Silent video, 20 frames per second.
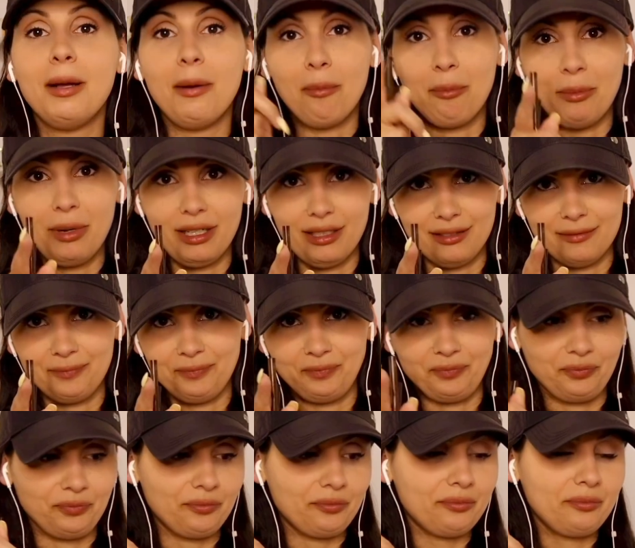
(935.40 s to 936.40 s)
But
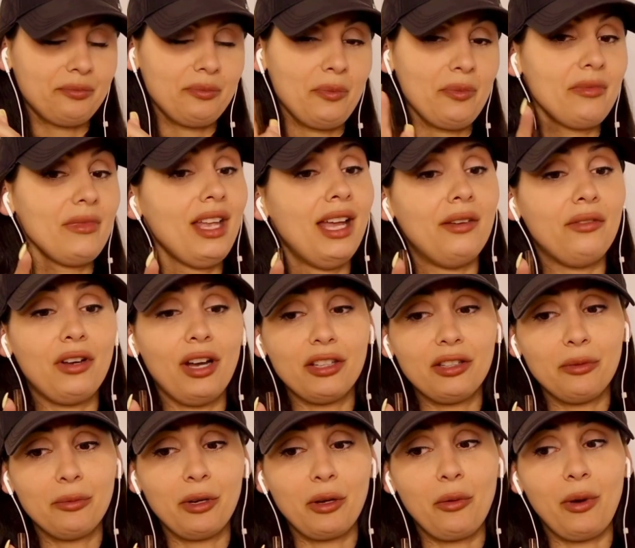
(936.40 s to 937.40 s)
I've
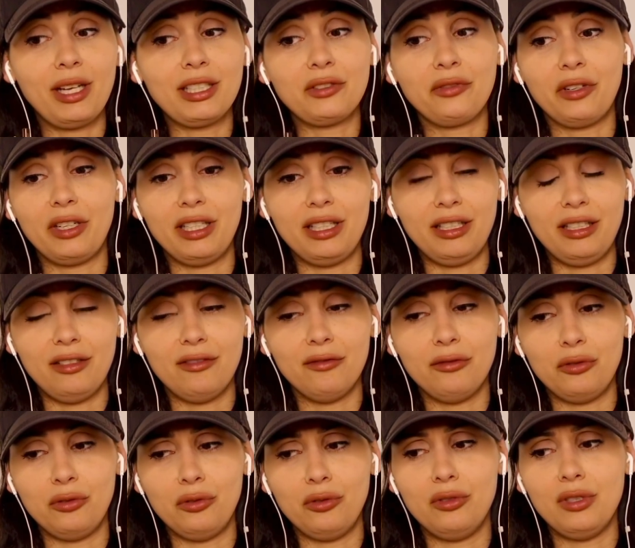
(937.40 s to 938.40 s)
gotten requests for Indian
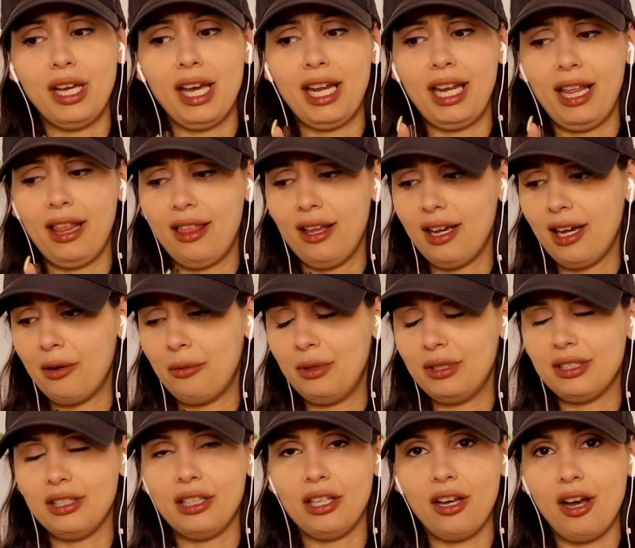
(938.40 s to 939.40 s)
food, and I think I
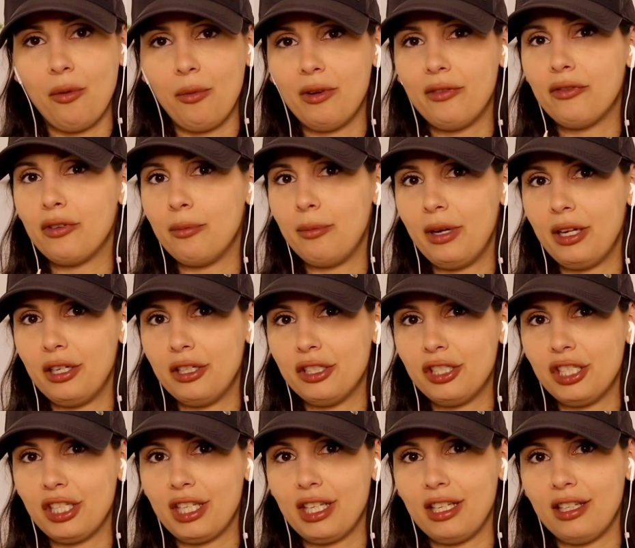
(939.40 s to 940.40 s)
recently got one for butter
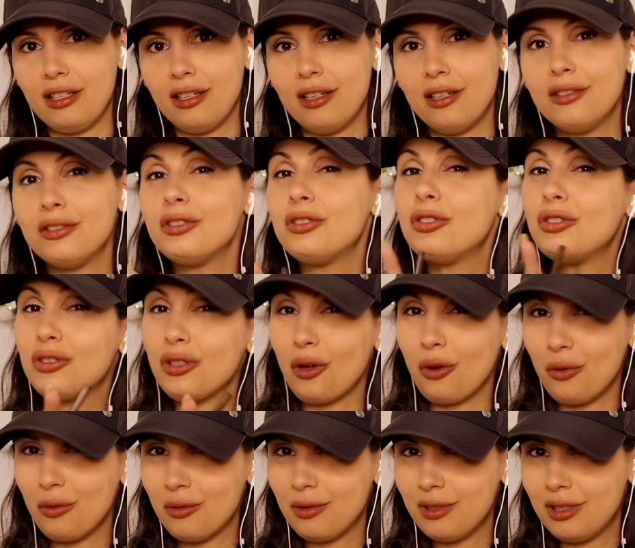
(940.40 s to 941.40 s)
chicken.
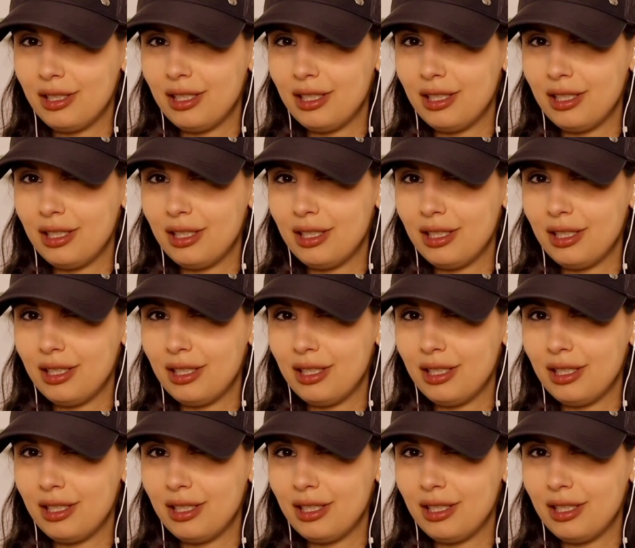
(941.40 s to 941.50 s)
So